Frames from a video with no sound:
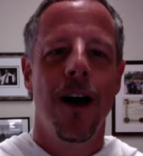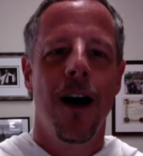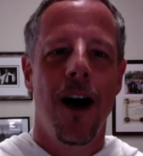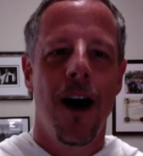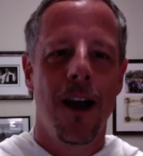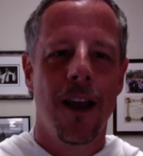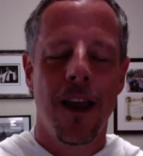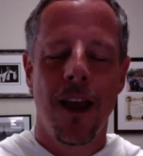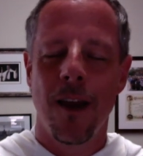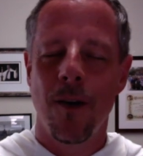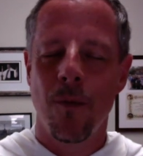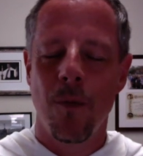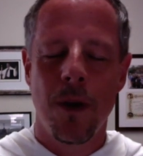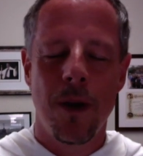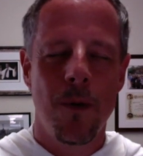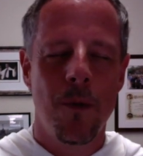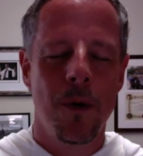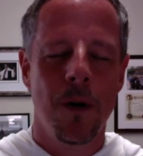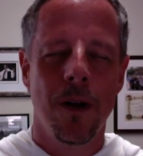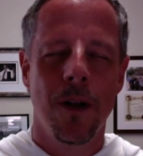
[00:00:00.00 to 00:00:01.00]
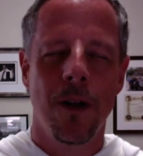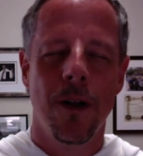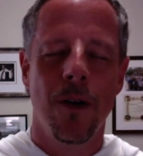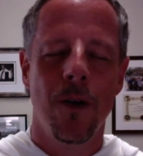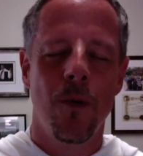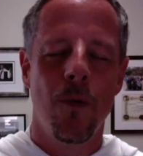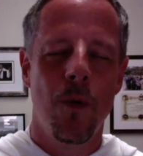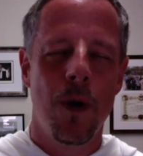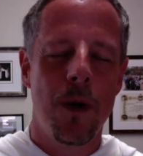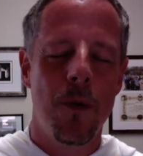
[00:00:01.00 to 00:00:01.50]
again, we
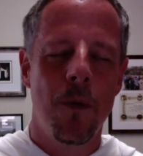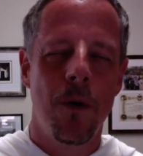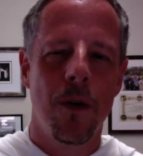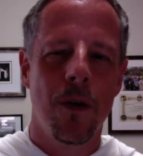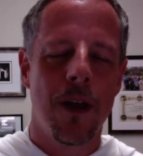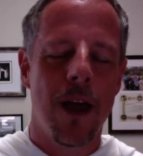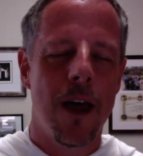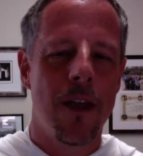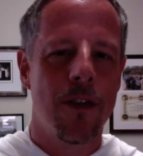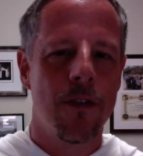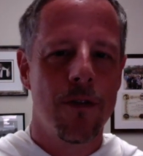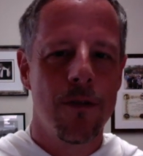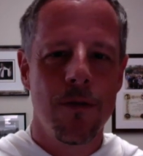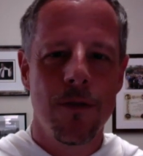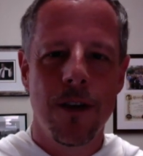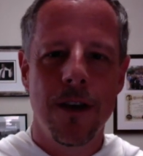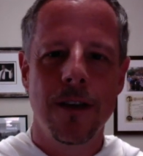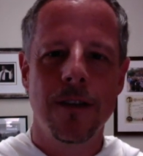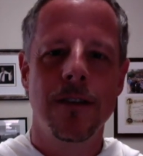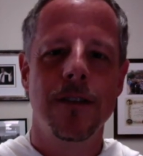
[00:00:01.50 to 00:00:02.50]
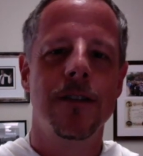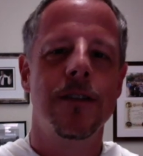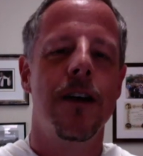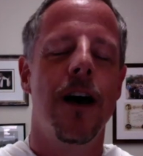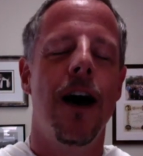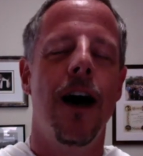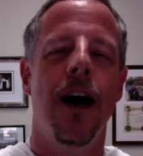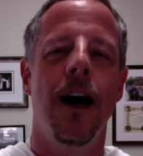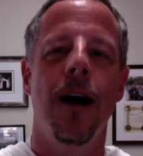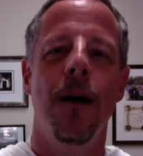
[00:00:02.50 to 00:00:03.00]
will get through this.
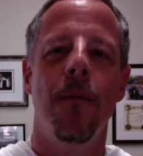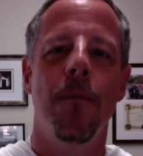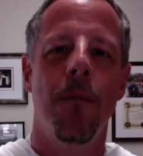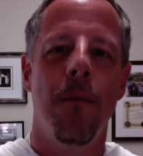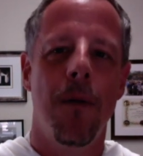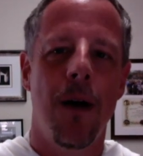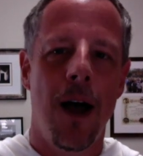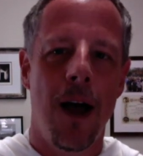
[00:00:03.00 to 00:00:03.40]
I'm